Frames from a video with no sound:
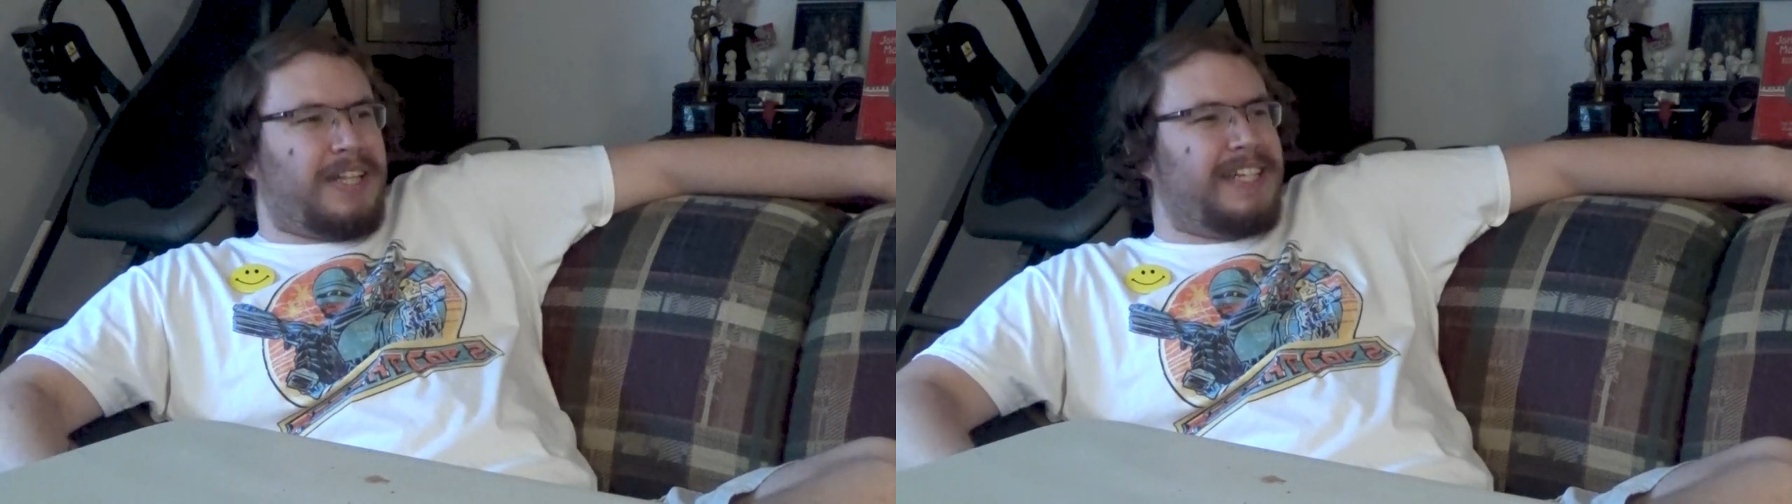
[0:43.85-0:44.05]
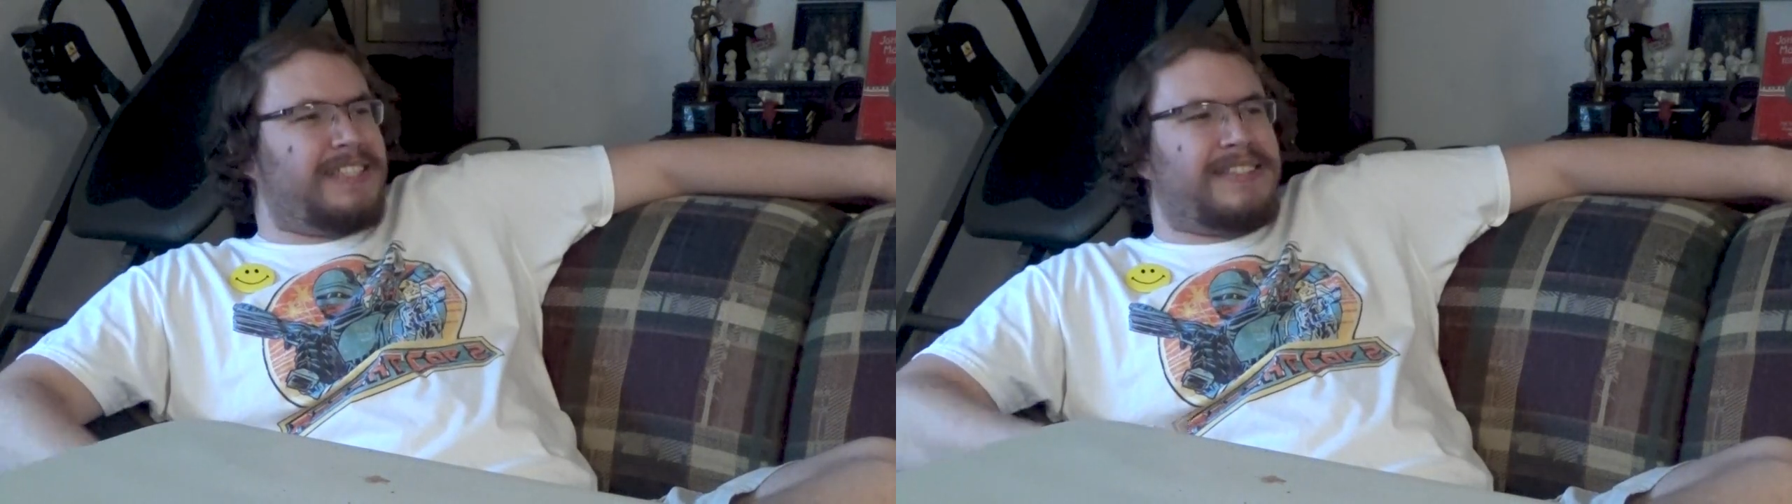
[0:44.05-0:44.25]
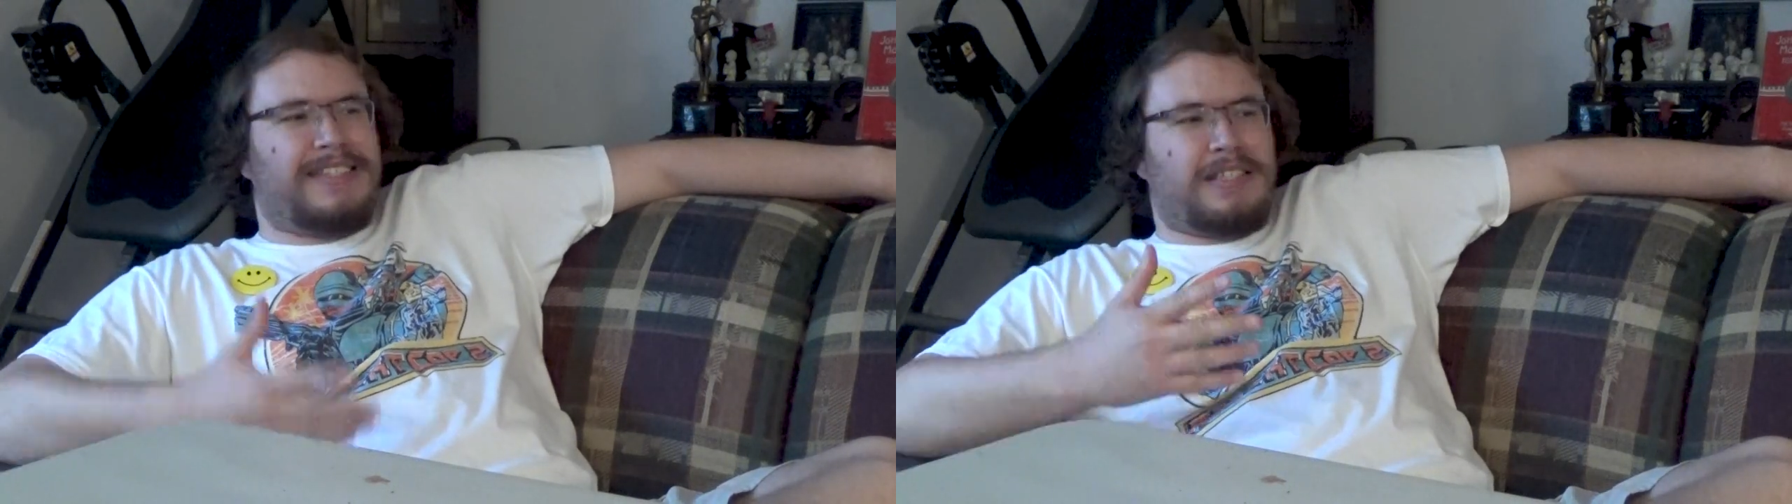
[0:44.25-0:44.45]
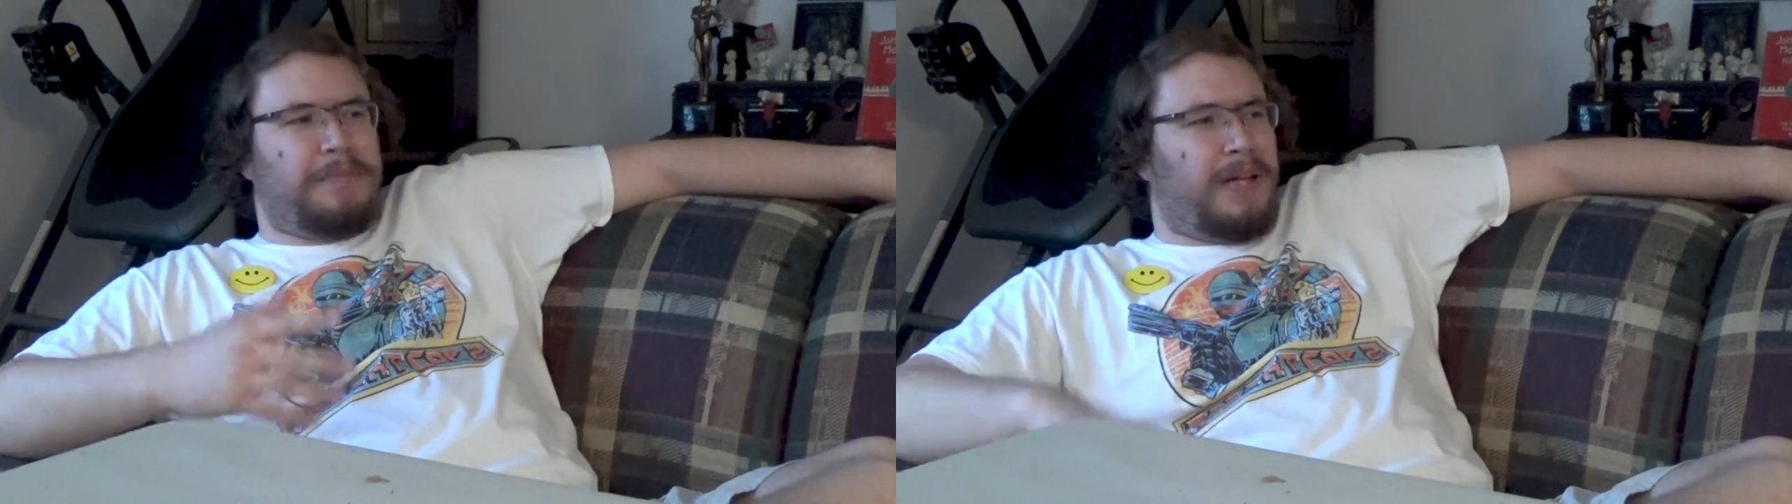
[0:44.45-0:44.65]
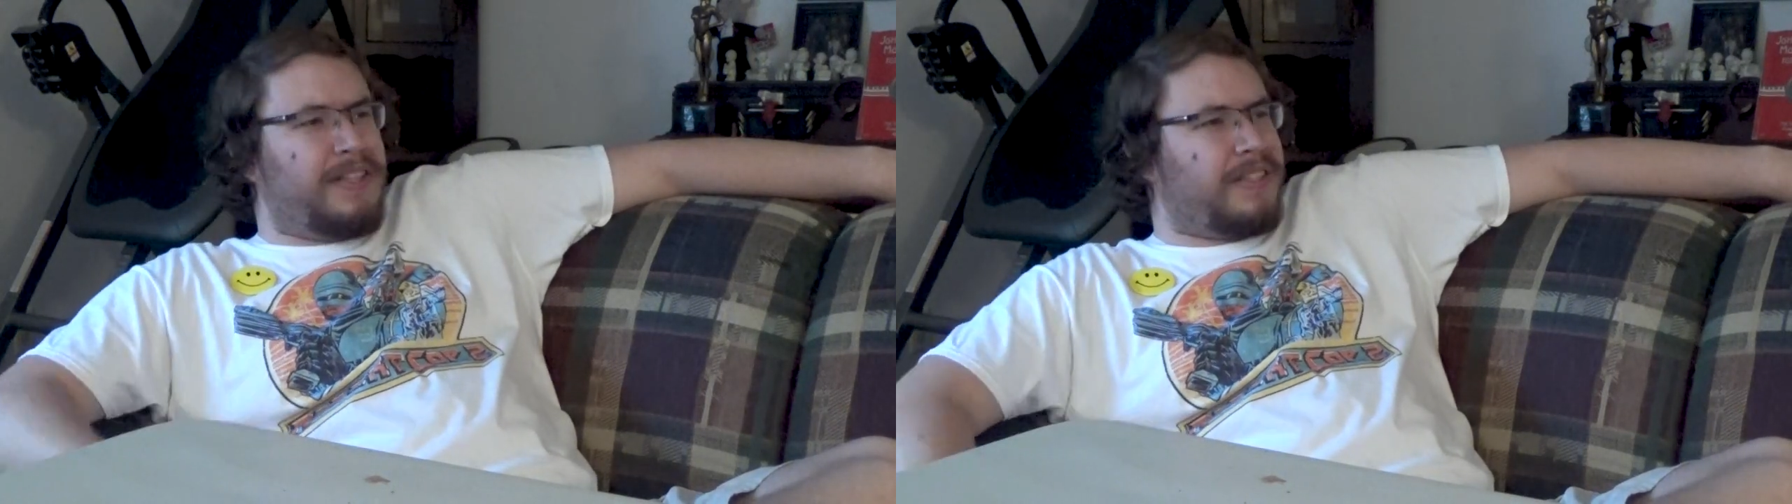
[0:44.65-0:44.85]
like 6
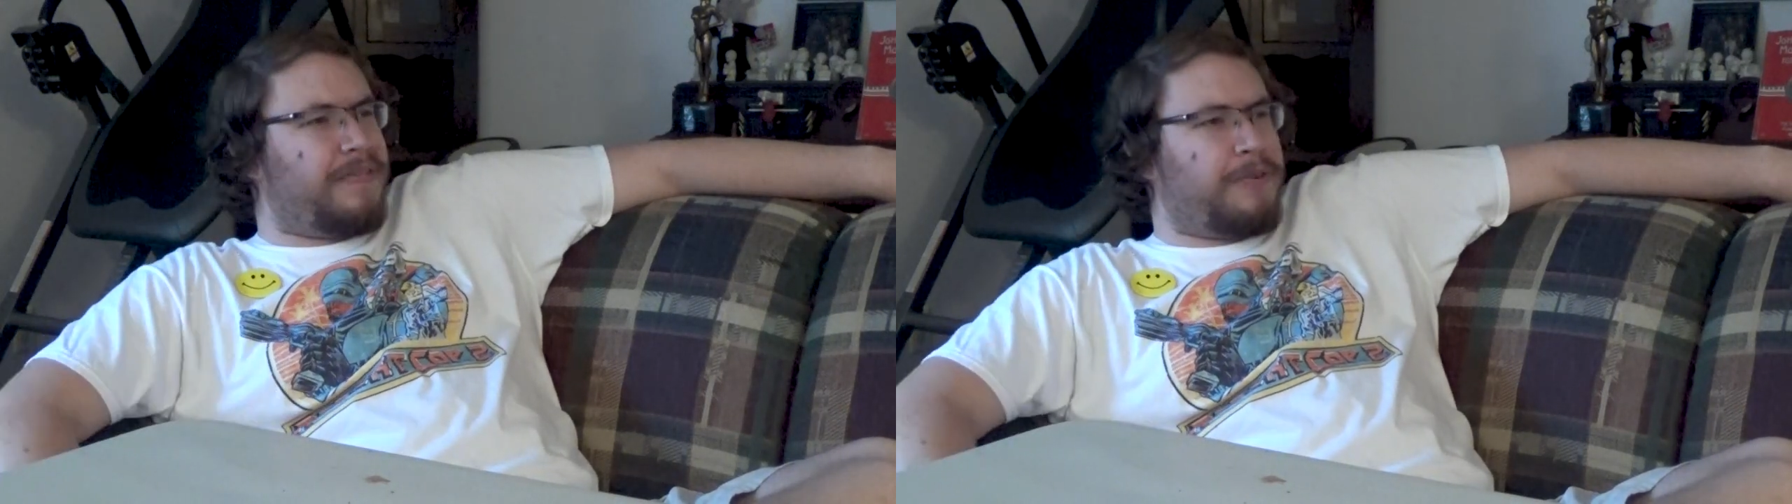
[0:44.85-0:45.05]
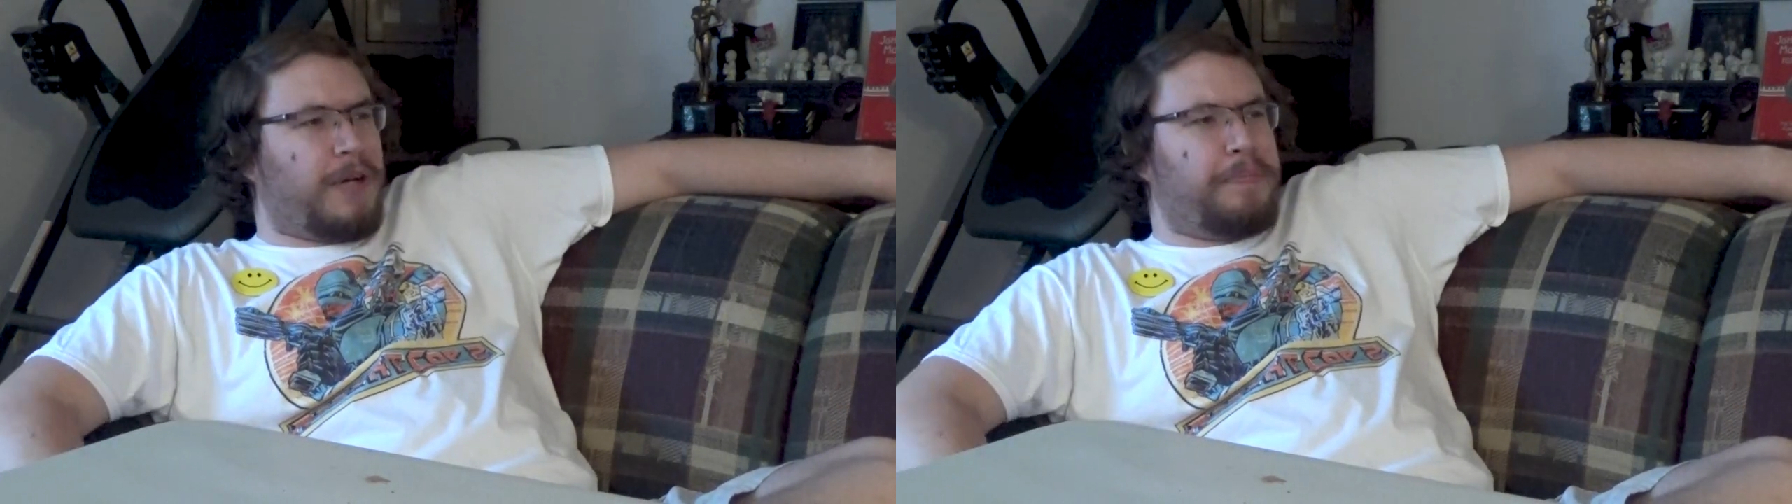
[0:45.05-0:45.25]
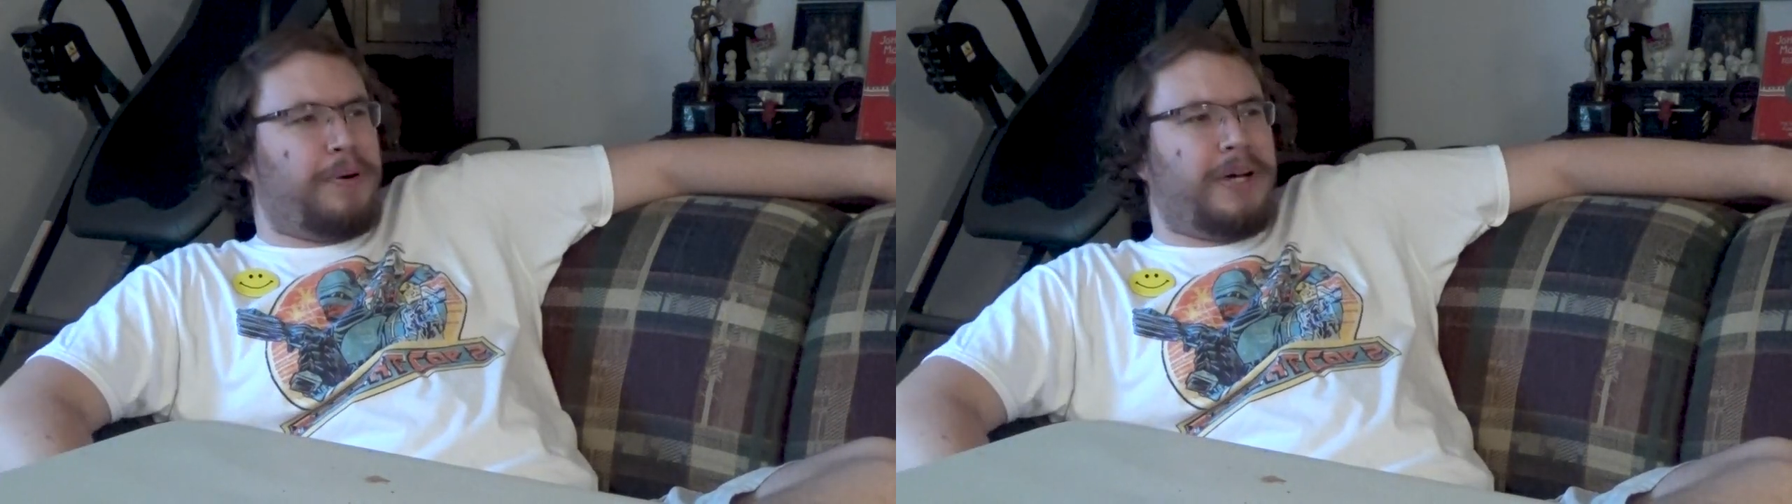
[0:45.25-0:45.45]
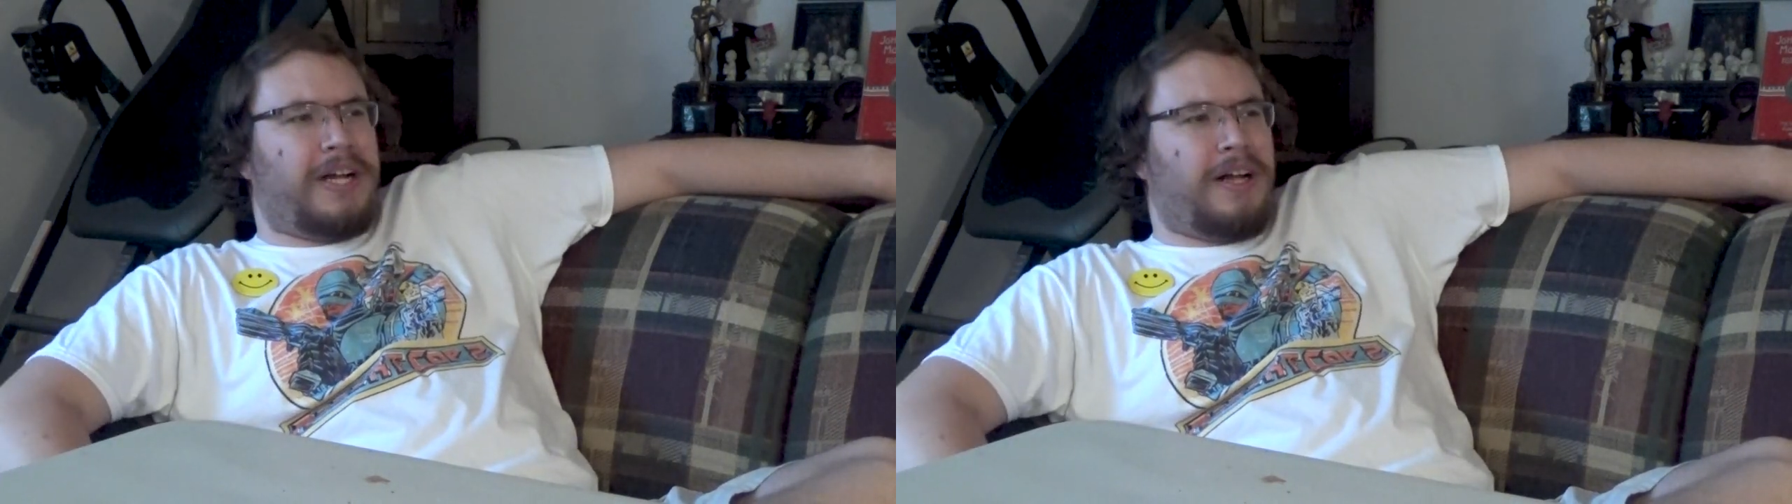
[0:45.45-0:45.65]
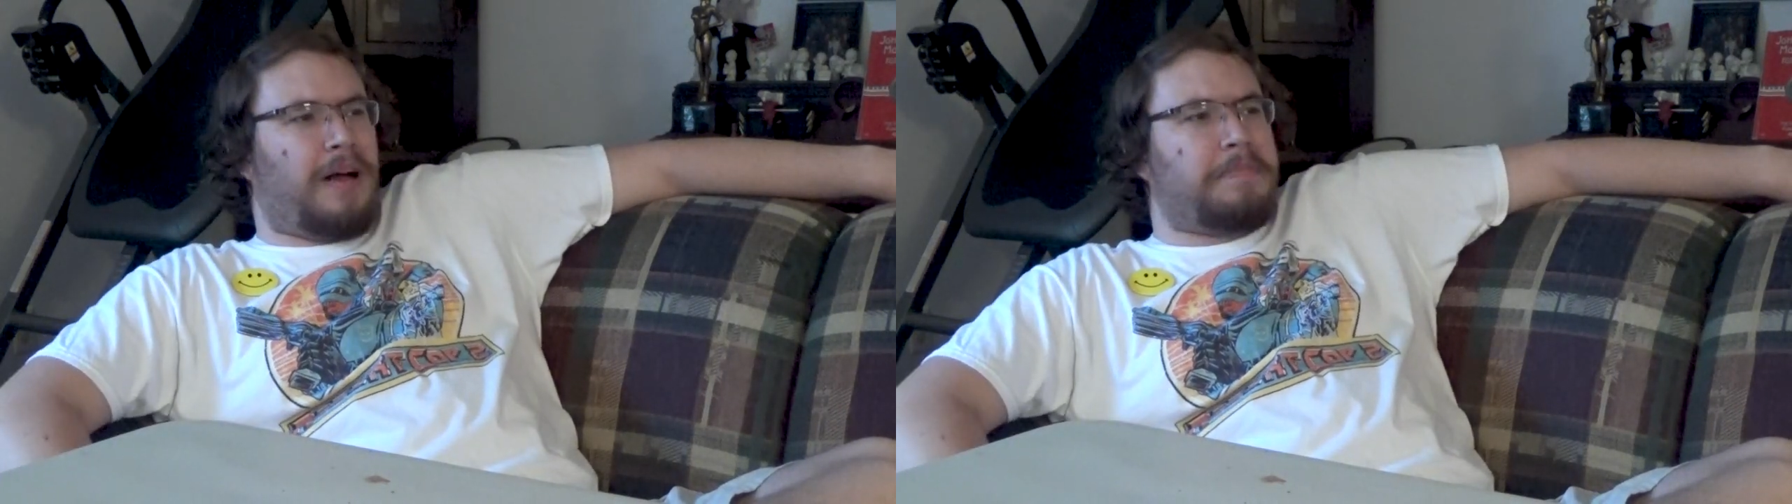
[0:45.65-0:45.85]
months after I put it
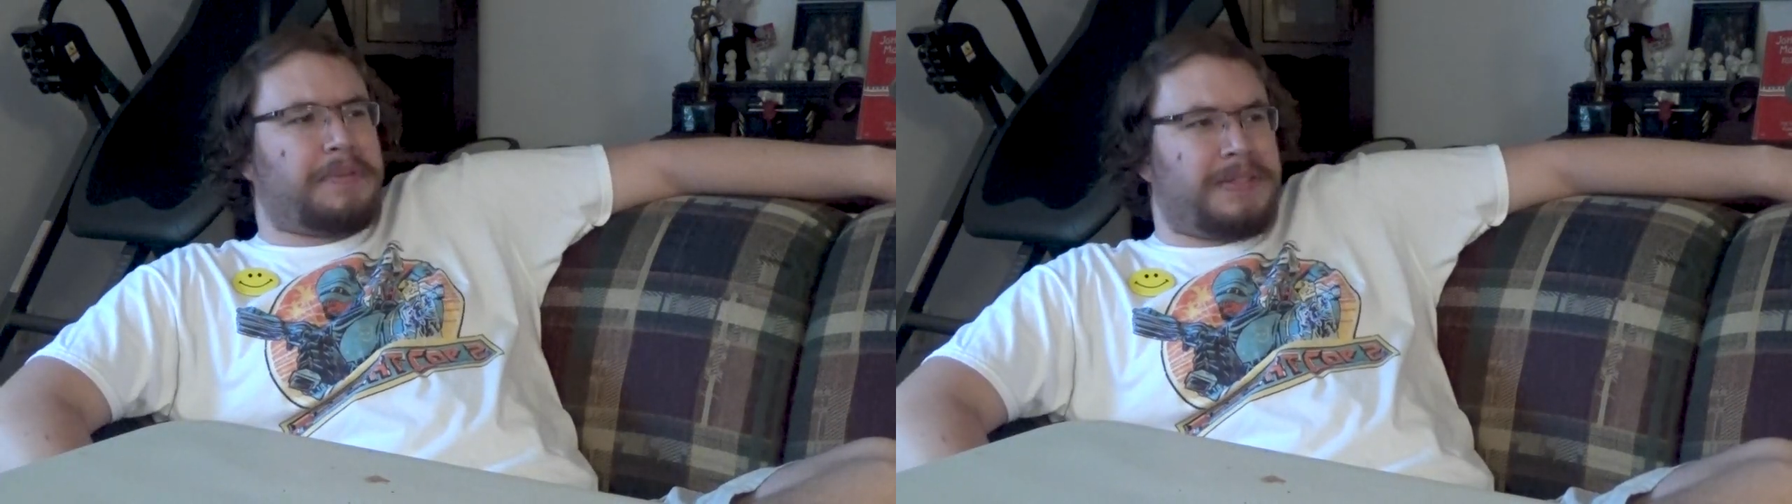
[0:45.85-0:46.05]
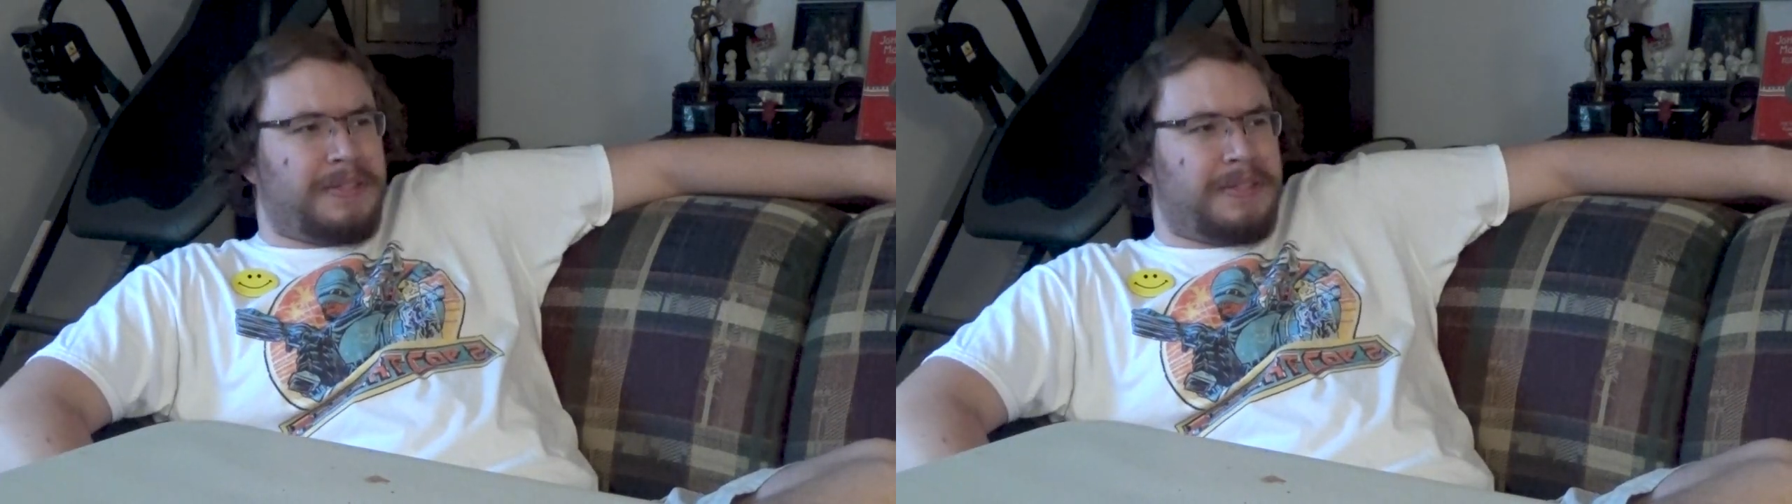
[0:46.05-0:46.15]
up.